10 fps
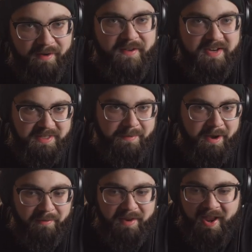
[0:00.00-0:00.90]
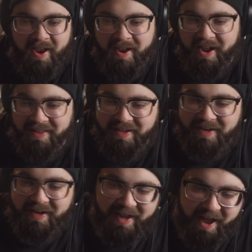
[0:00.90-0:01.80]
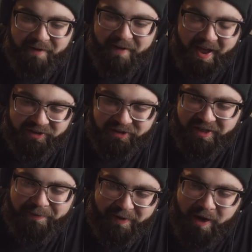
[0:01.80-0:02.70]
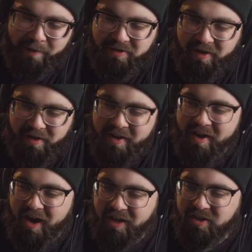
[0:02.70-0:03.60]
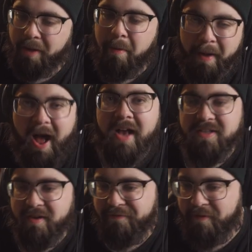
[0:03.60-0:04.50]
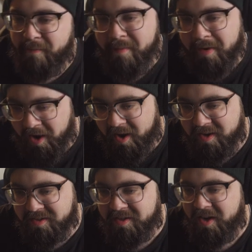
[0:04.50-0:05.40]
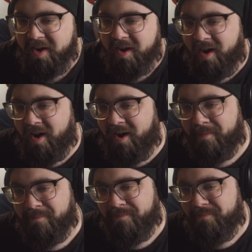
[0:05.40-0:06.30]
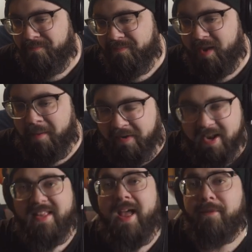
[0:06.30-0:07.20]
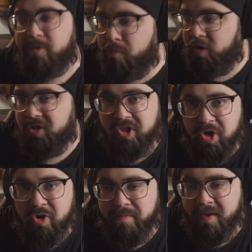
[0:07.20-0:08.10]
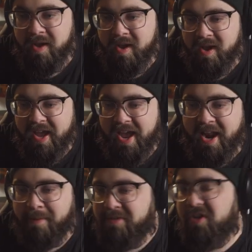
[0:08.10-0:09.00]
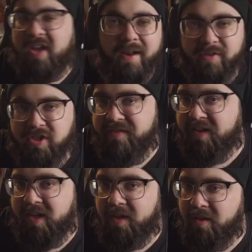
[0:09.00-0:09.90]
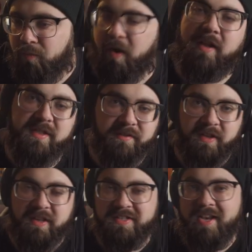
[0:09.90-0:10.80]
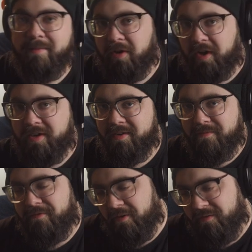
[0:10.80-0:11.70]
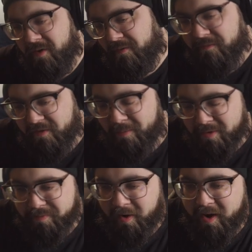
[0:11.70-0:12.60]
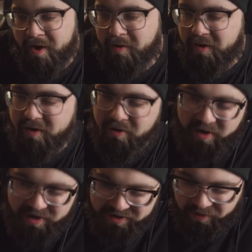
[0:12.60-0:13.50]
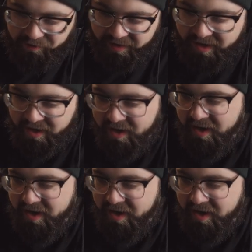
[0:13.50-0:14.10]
It fakes them out. And I think it kind of actually becomes a double positive for me because I'm getting that much more zoom and I'm still kind of achieving relatively the same look for the most part. I know you could disagree.